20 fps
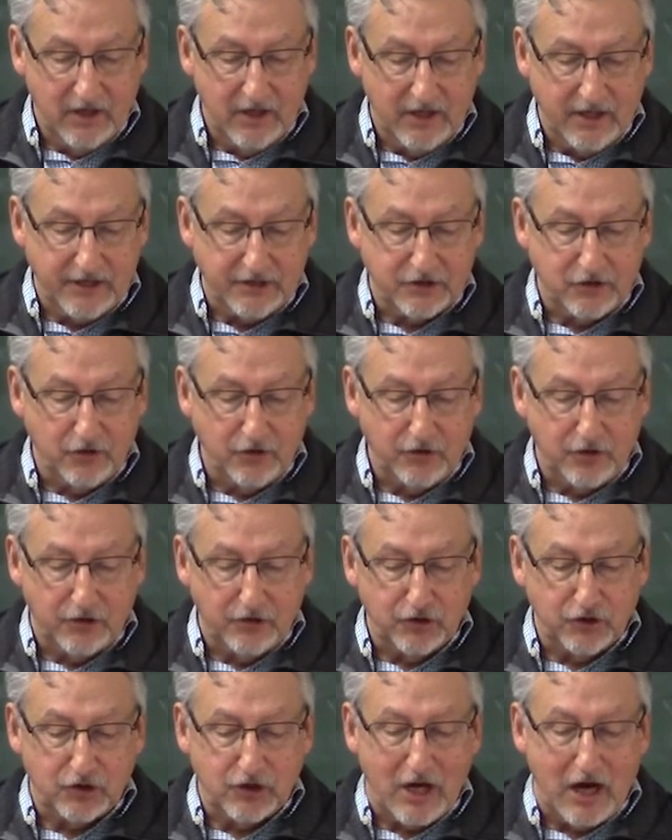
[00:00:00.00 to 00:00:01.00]
He turned on
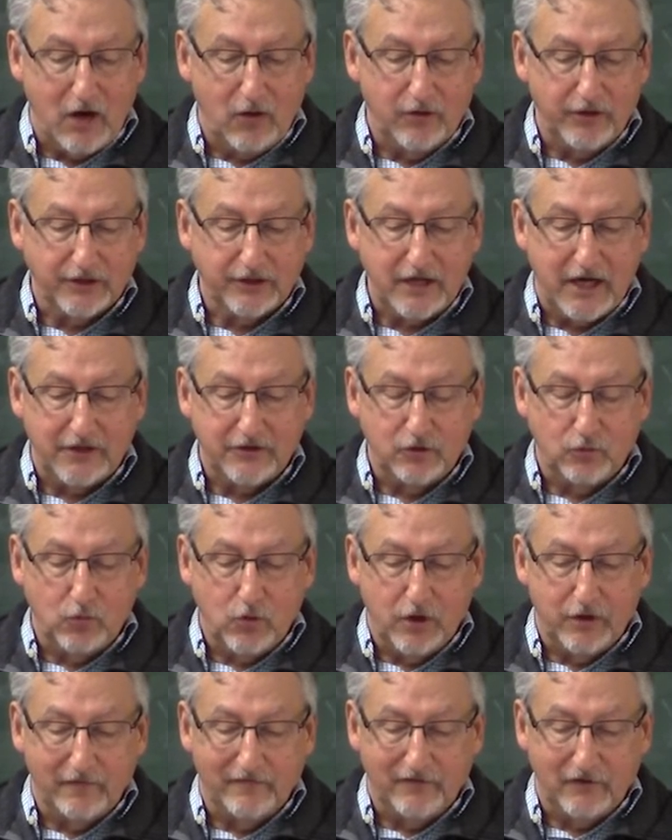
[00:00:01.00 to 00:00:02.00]
the shower and got the
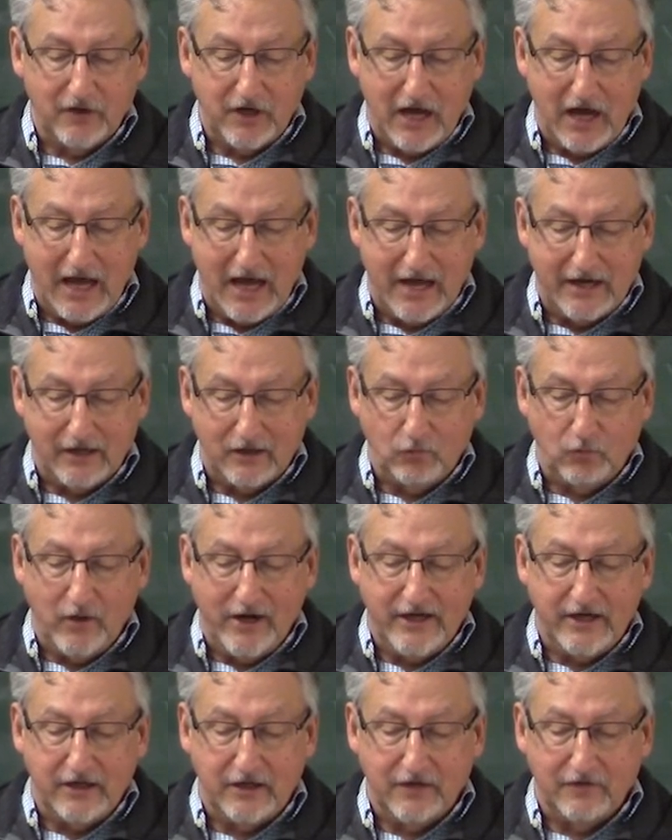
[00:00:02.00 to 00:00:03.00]
water very hot and
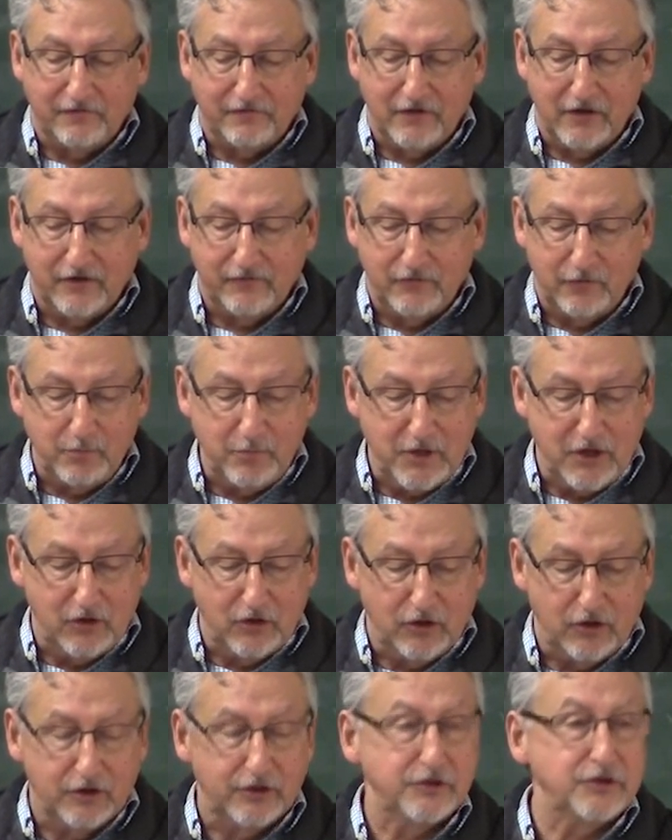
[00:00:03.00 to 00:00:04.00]
waited in front of the
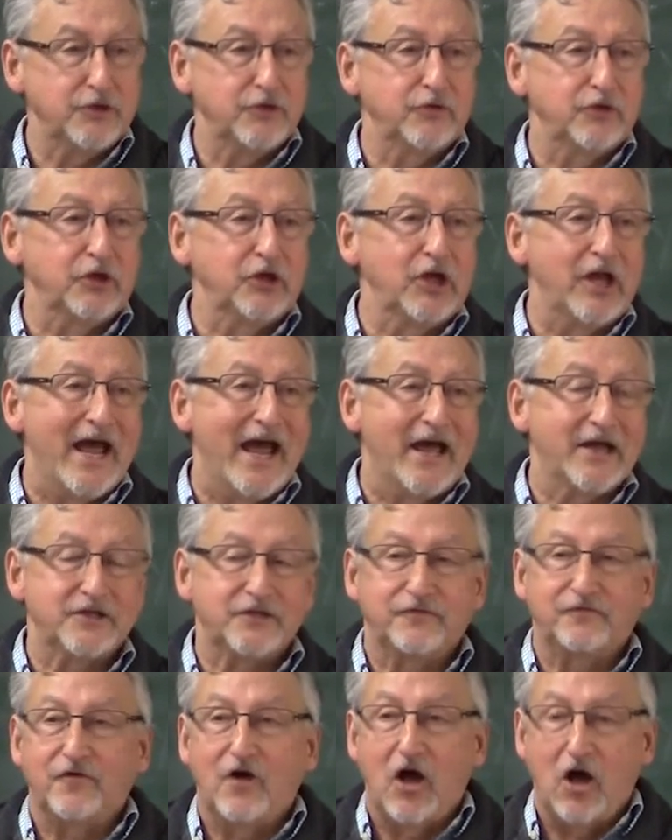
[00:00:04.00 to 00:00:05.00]
mirror until the
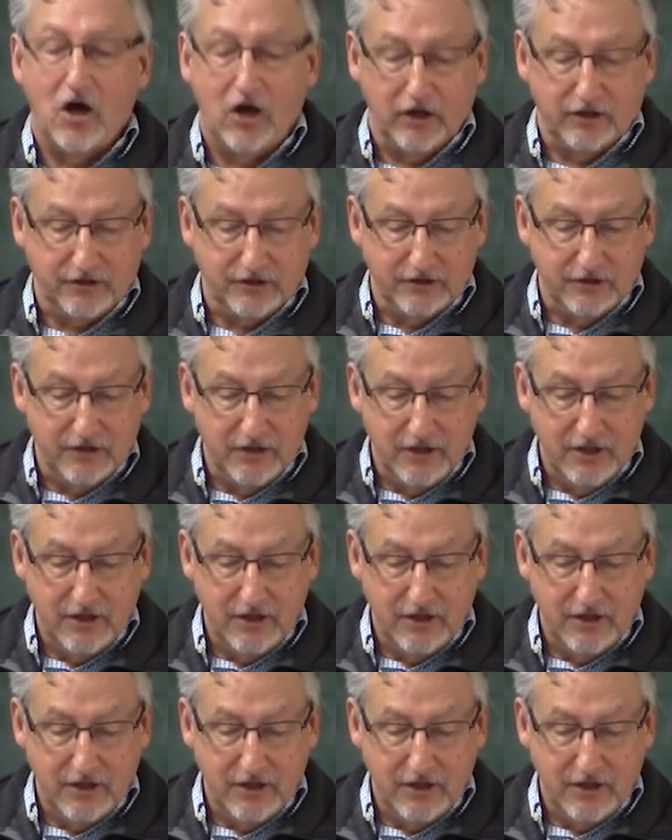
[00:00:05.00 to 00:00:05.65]
glass fogged.